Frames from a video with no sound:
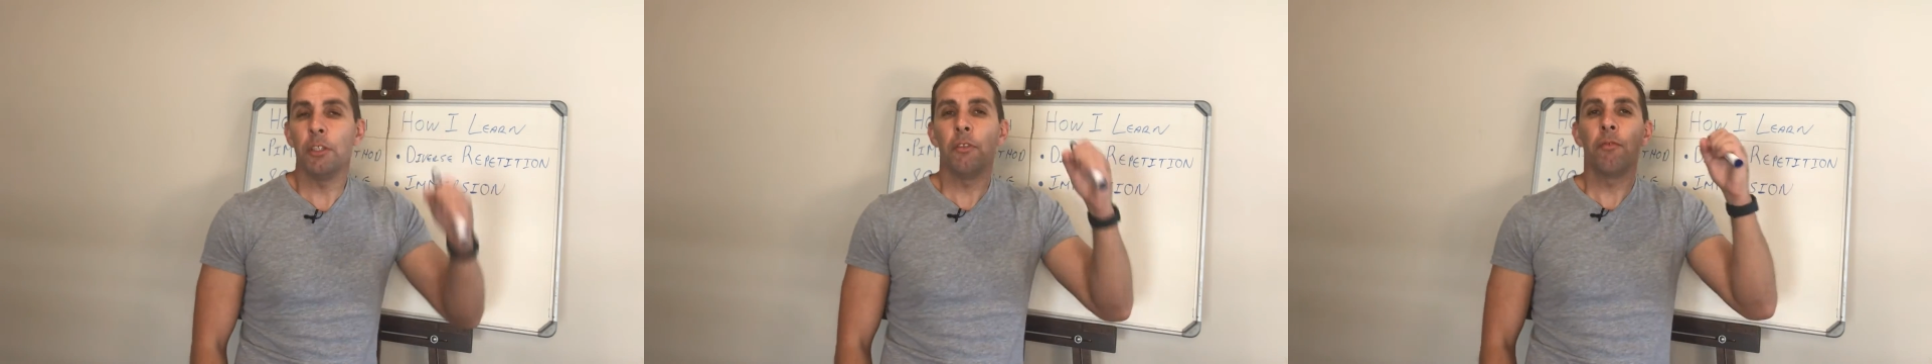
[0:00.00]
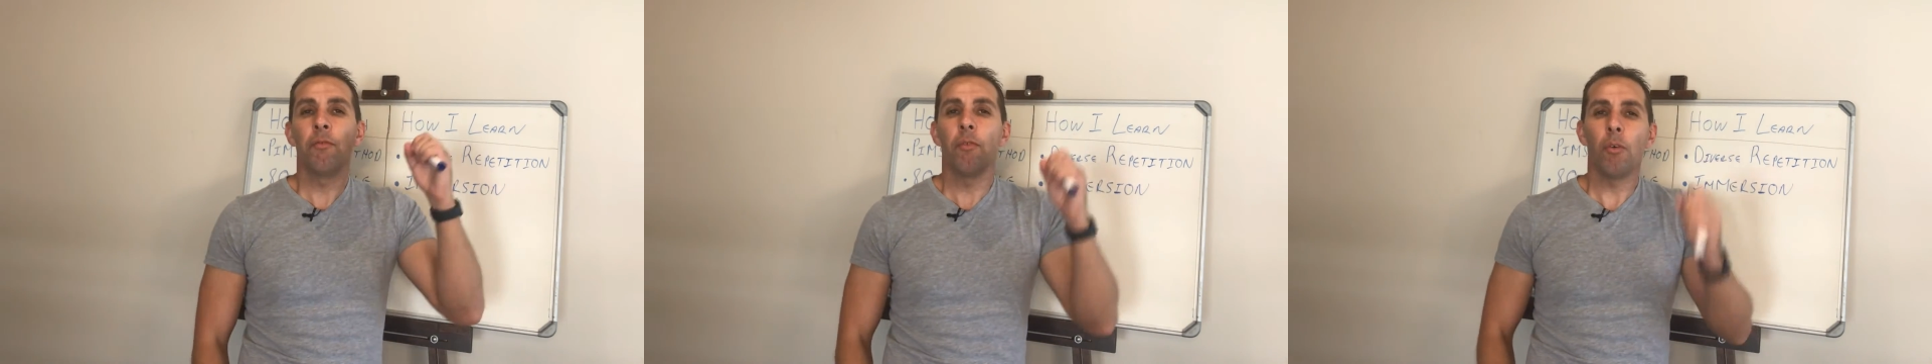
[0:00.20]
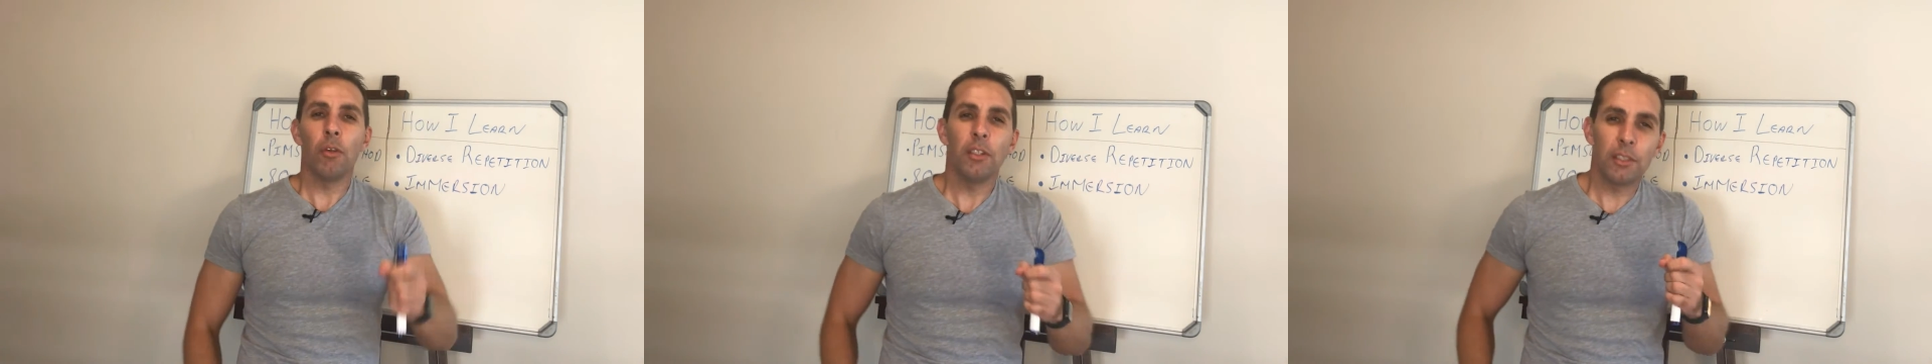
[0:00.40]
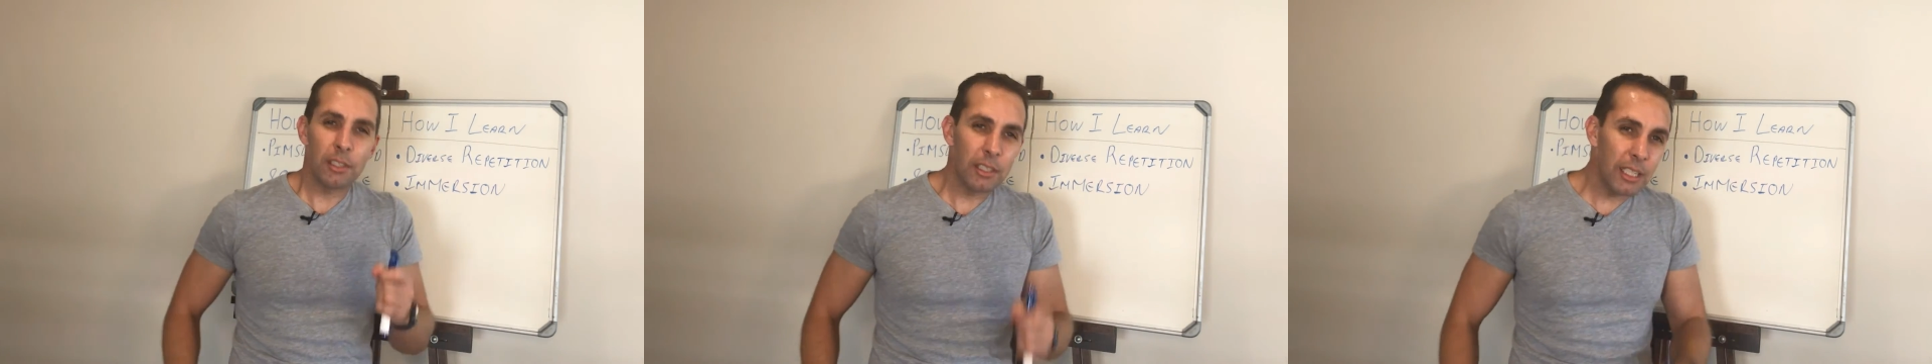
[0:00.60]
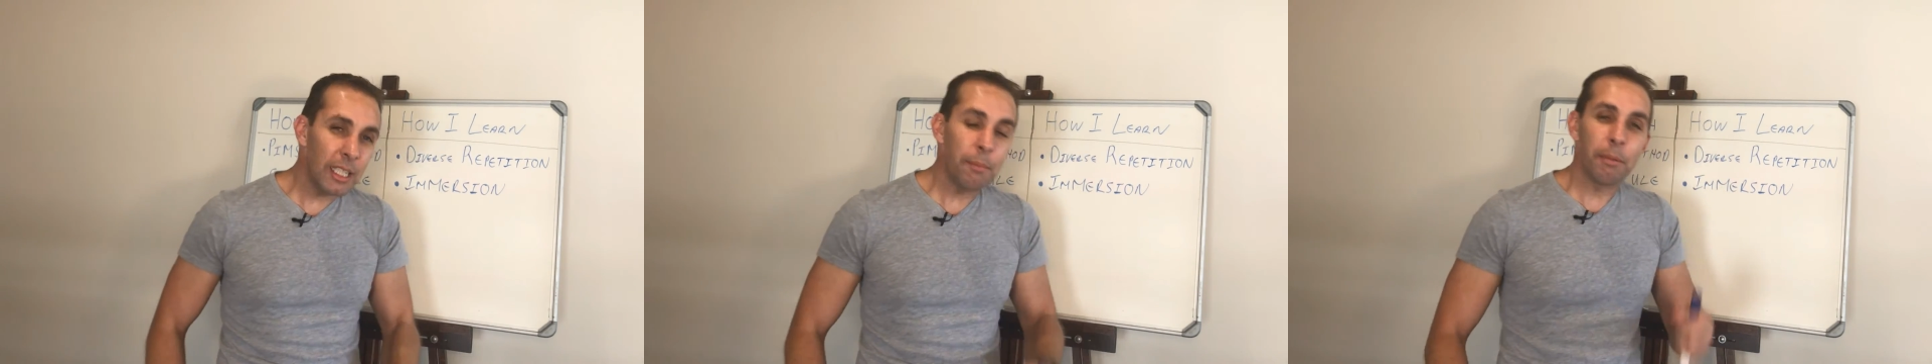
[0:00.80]
When you fall
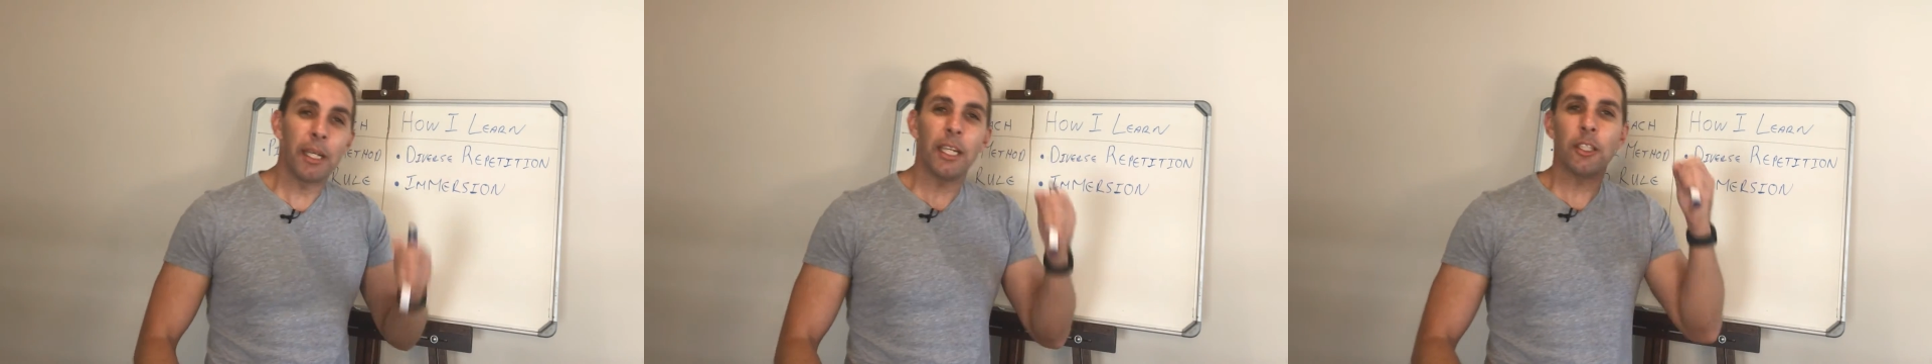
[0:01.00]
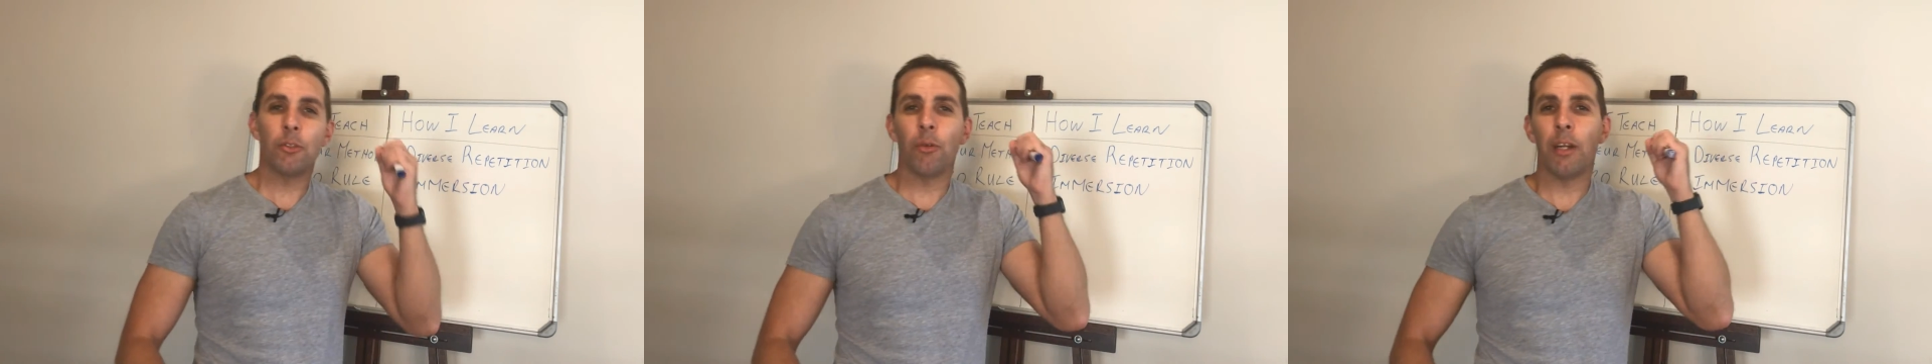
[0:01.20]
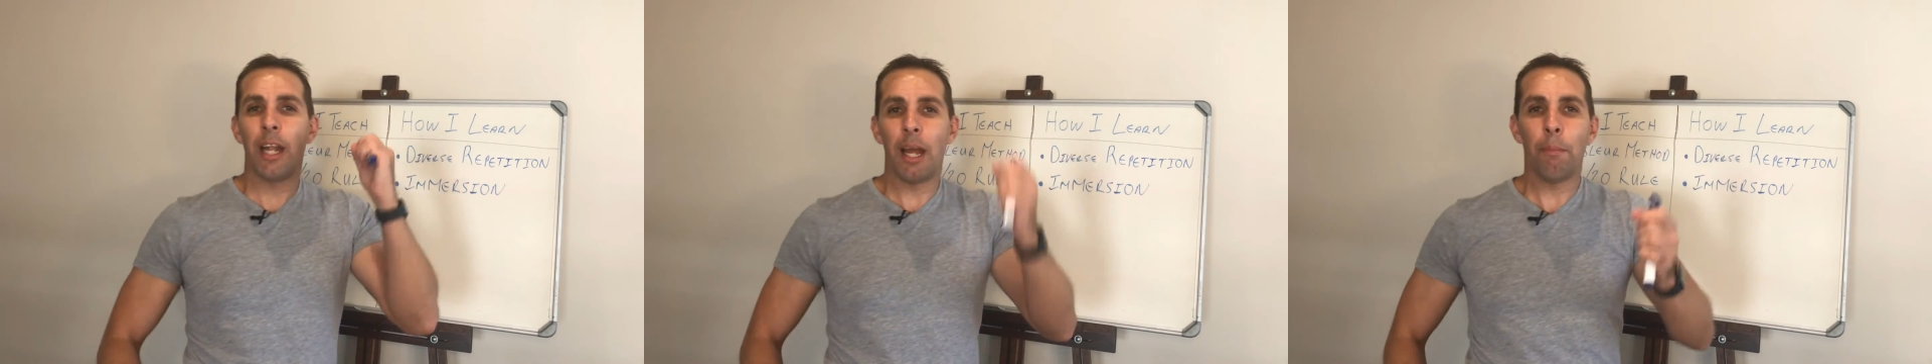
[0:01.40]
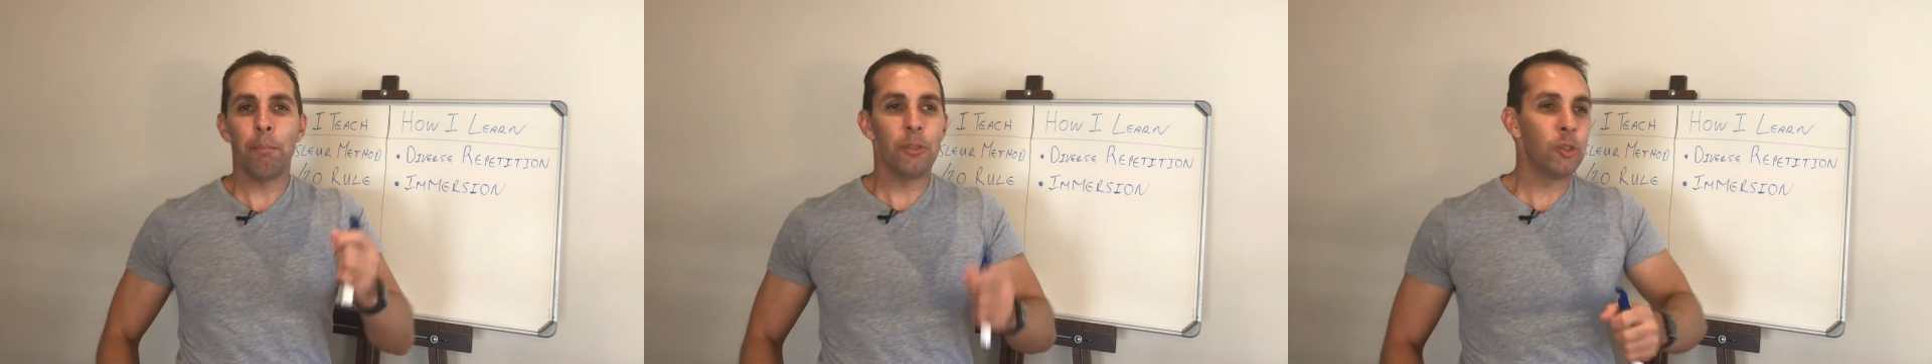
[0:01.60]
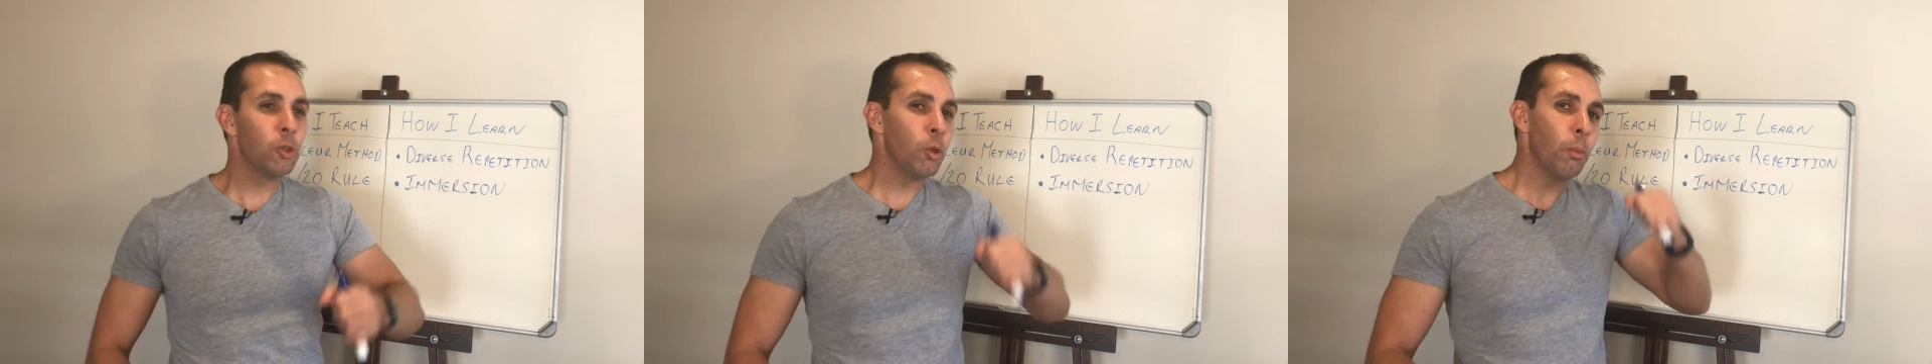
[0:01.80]
asleep, guess what
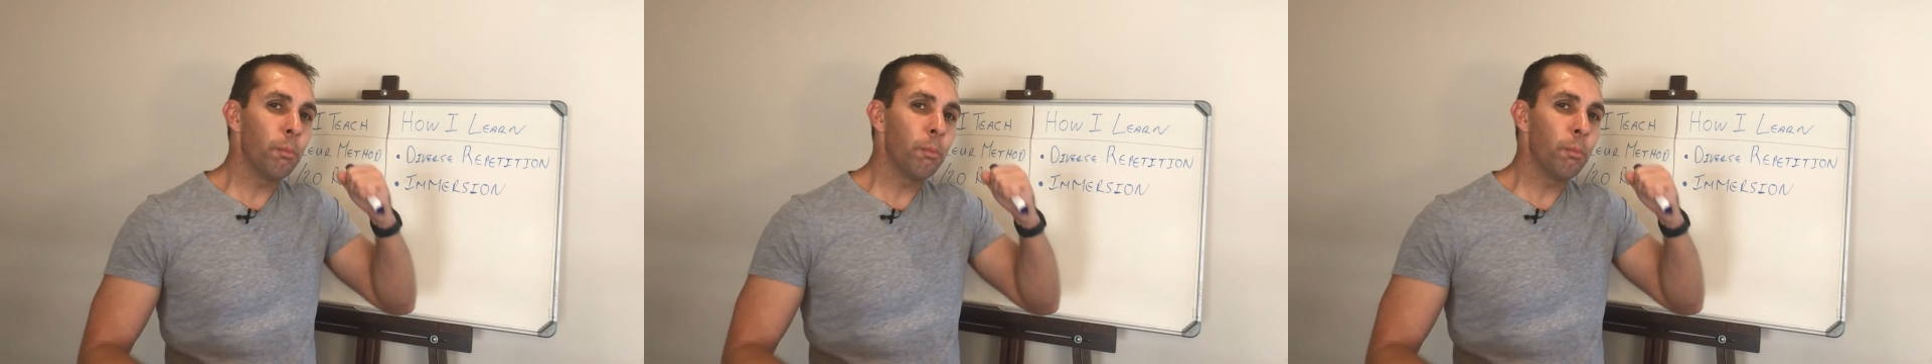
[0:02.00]
happens?